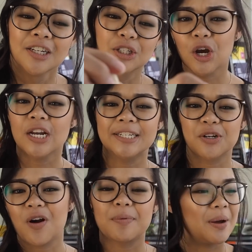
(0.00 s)
Don't
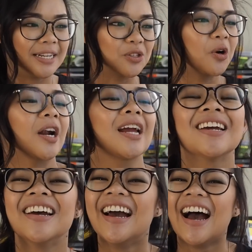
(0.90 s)
interrupt my story.
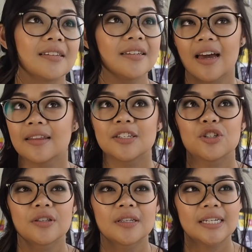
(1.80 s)
Yeah,
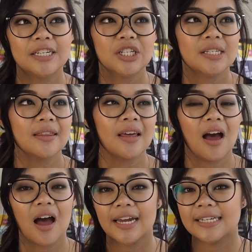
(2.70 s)
the teacher said
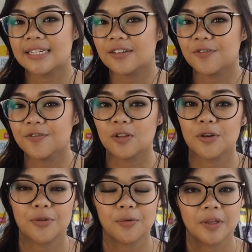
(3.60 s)
that I didn't follow
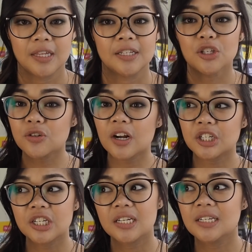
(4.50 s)
through with the
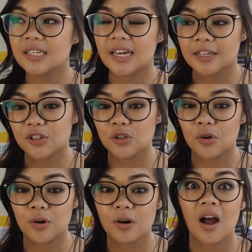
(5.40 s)
instructions, and
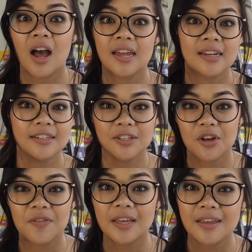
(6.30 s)
so I didn't
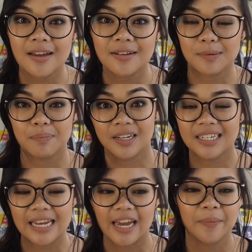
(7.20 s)
deserve anything else but a
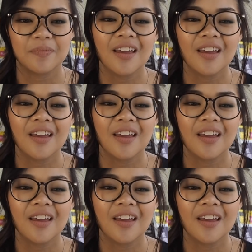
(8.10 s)
D.